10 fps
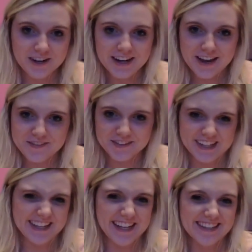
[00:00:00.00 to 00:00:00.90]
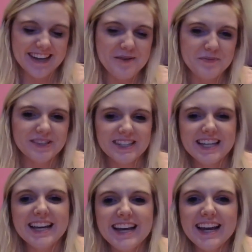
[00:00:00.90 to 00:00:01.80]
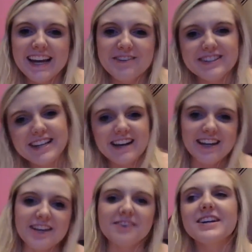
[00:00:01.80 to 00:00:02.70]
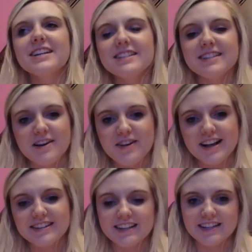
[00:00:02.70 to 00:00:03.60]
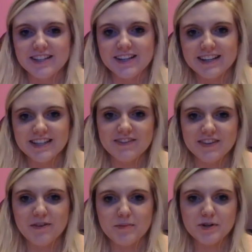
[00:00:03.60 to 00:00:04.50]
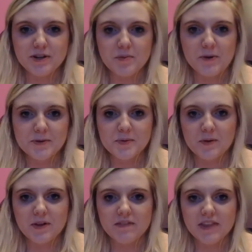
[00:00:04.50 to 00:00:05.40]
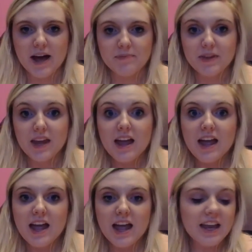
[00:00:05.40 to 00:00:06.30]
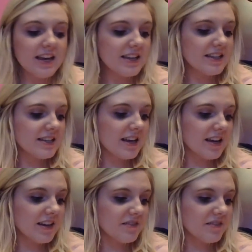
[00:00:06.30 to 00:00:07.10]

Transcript: I thought it gave really good examples, and it was kind of cute, so I sent it to you guys, even though I'm sure the boys won't love that. And